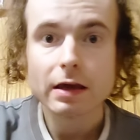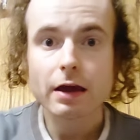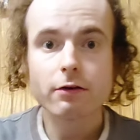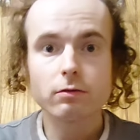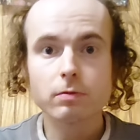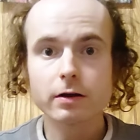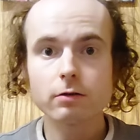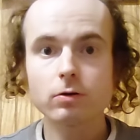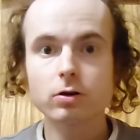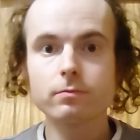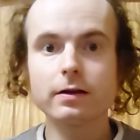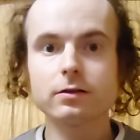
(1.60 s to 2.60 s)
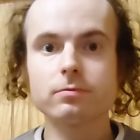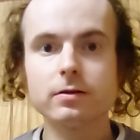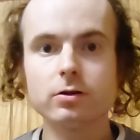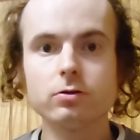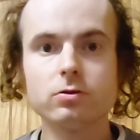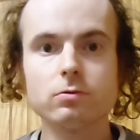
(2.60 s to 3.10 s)
Hey everybody, welcome back to my
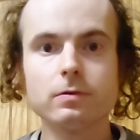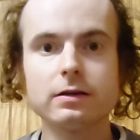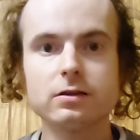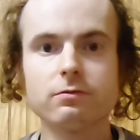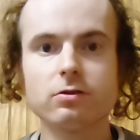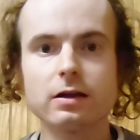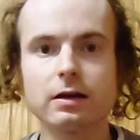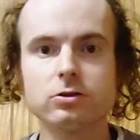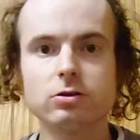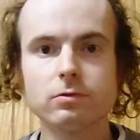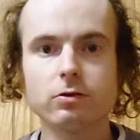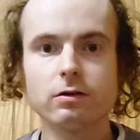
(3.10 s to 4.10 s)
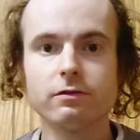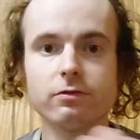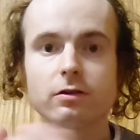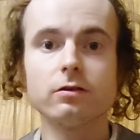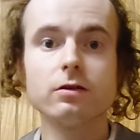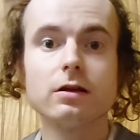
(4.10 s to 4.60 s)
YouTube page. I'm your guy Jimmy
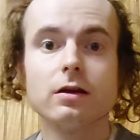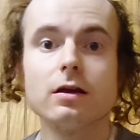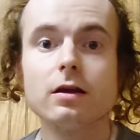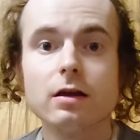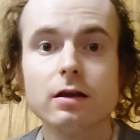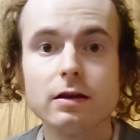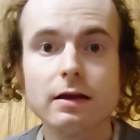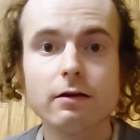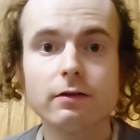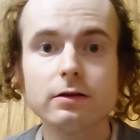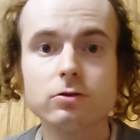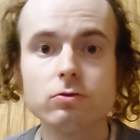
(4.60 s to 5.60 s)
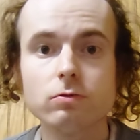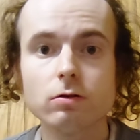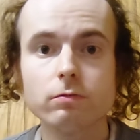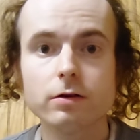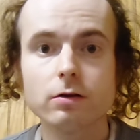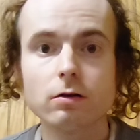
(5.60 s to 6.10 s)
Greenfield. Now, as you
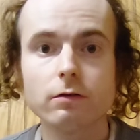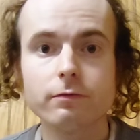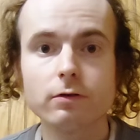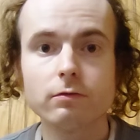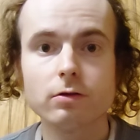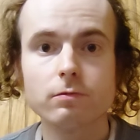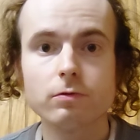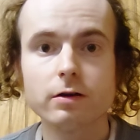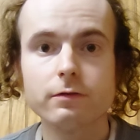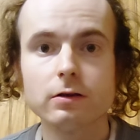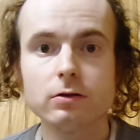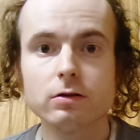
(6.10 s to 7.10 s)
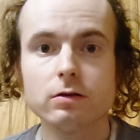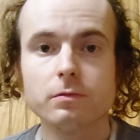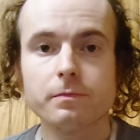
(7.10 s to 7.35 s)
all recall from the previous